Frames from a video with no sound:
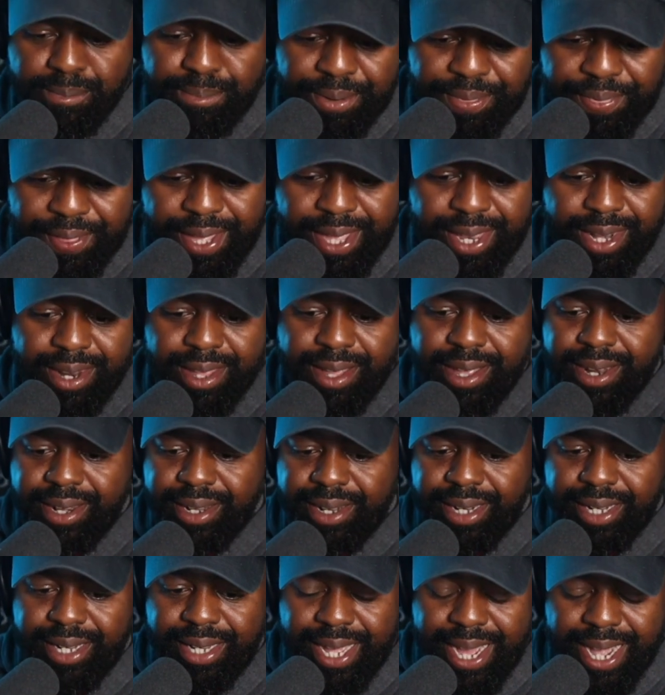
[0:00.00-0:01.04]
But then
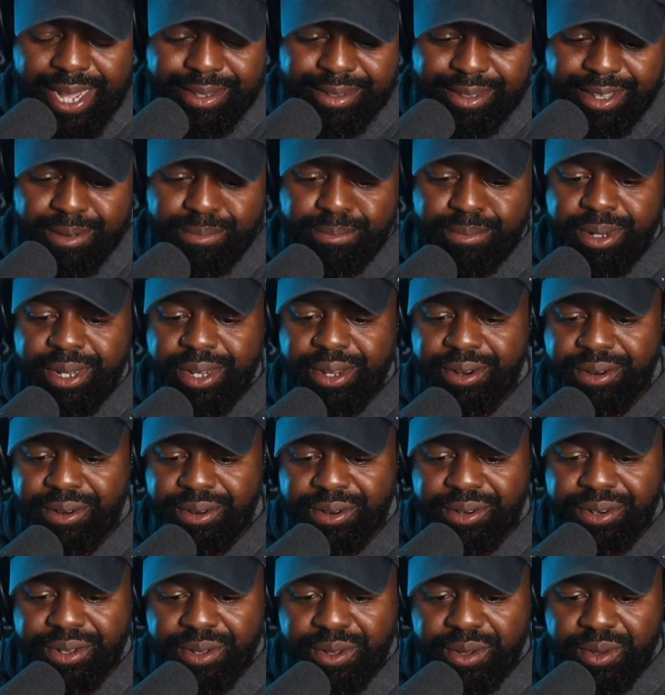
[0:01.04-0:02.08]
the lines get
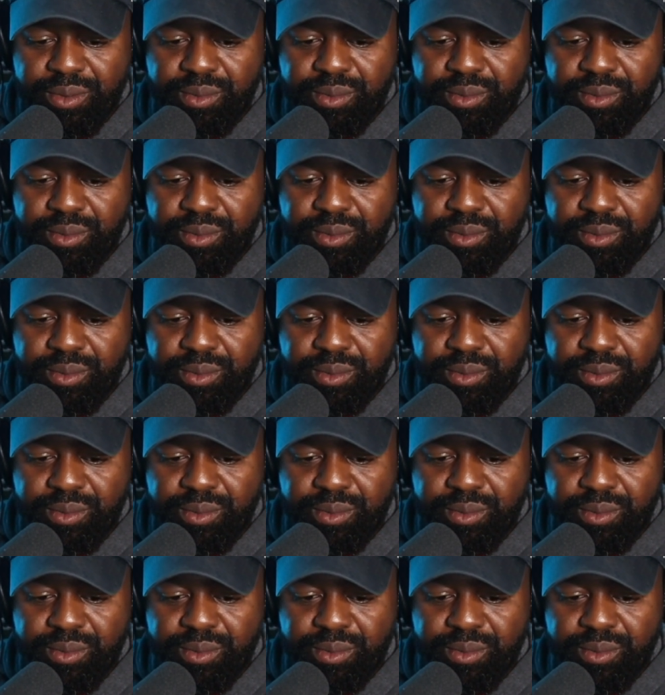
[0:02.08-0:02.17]
blurred